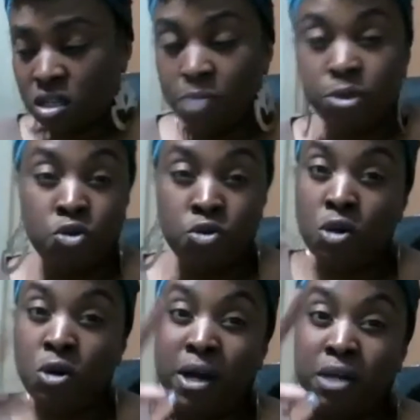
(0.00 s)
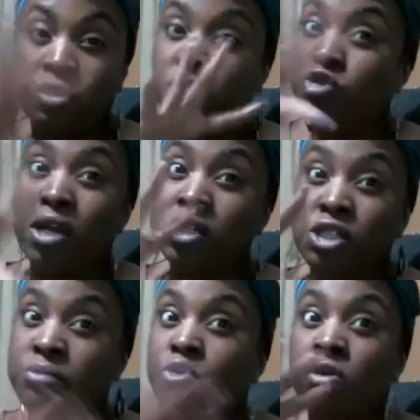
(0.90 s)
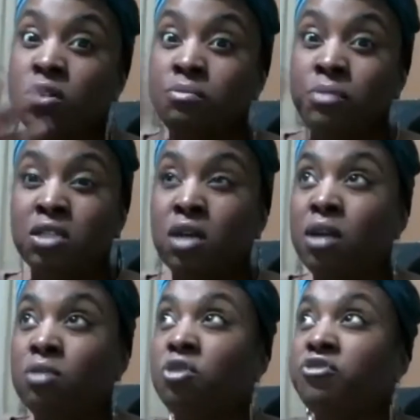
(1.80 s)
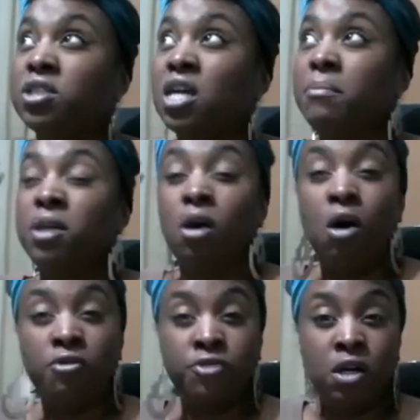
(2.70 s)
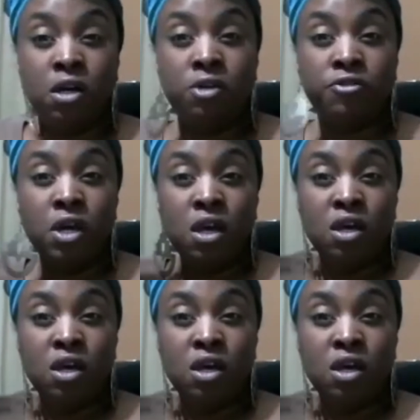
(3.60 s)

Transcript: Um, you know about the astrology more than me, so I don't know if it's coming off of